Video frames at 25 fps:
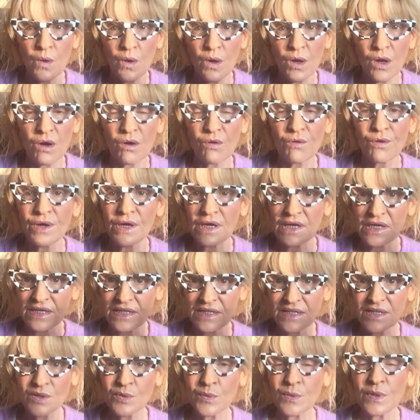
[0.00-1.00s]
longer
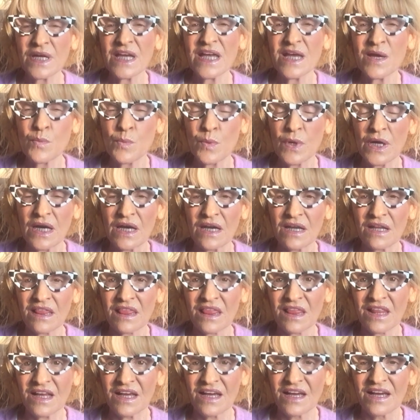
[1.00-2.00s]
agree with.
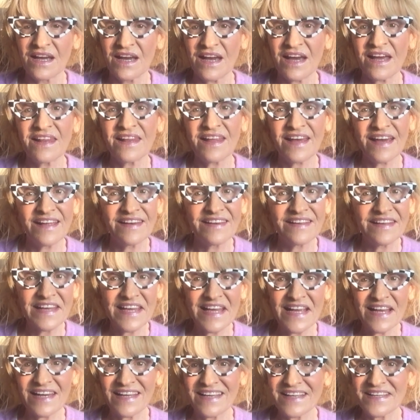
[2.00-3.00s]
And then the
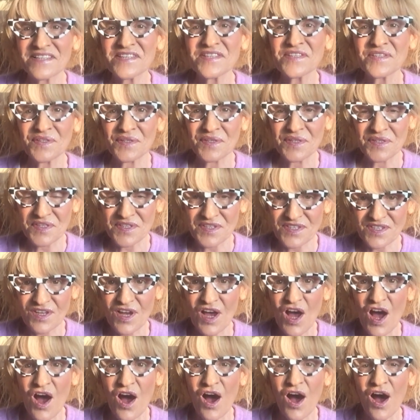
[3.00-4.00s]
healing starts
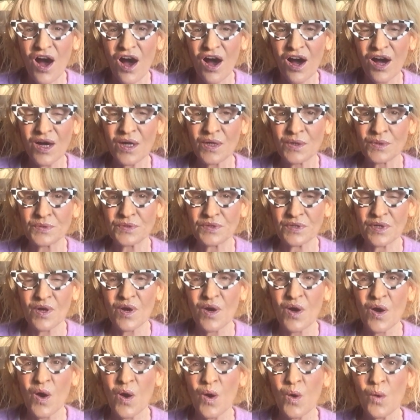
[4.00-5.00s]
out
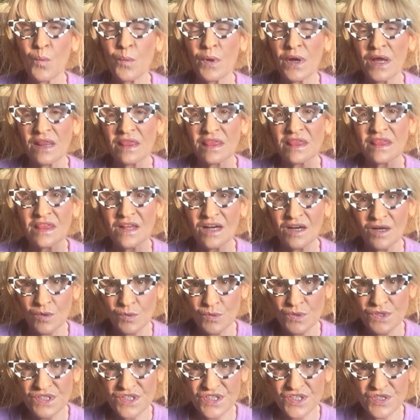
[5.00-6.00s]
with
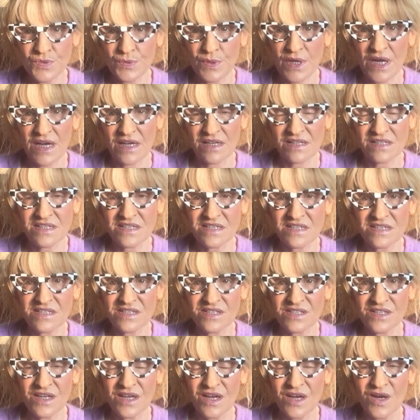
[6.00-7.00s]
no stress,
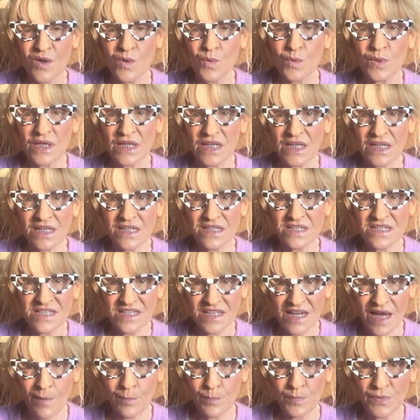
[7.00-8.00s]
with
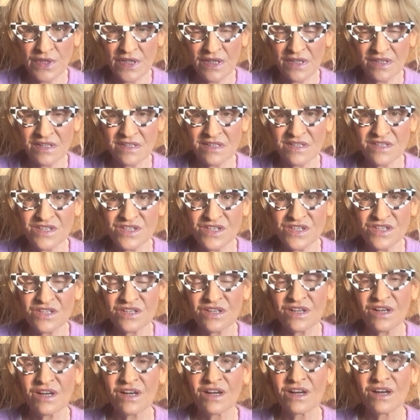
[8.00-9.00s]
acceptance,
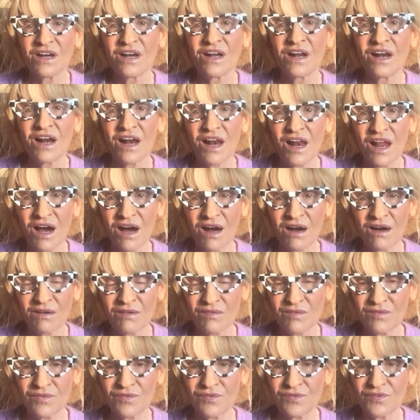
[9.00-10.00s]

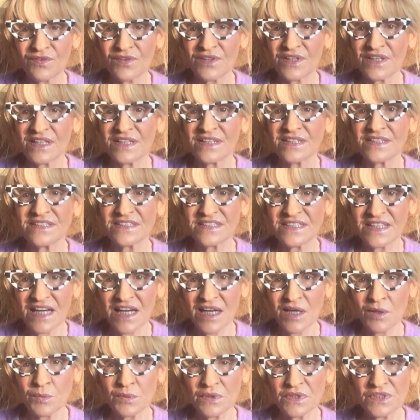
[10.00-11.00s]
love,
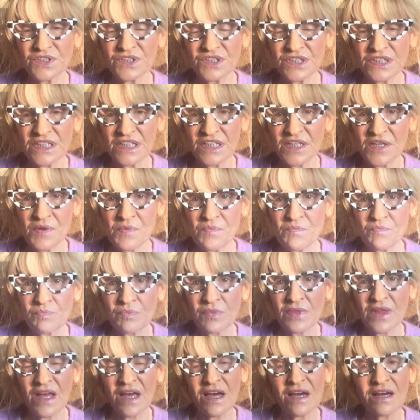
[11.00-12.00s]
integrity,
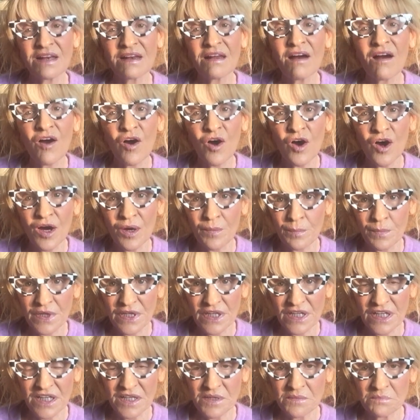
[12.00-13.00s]
and
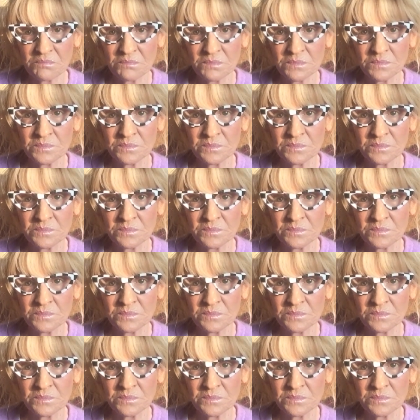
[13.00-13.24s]
harmony.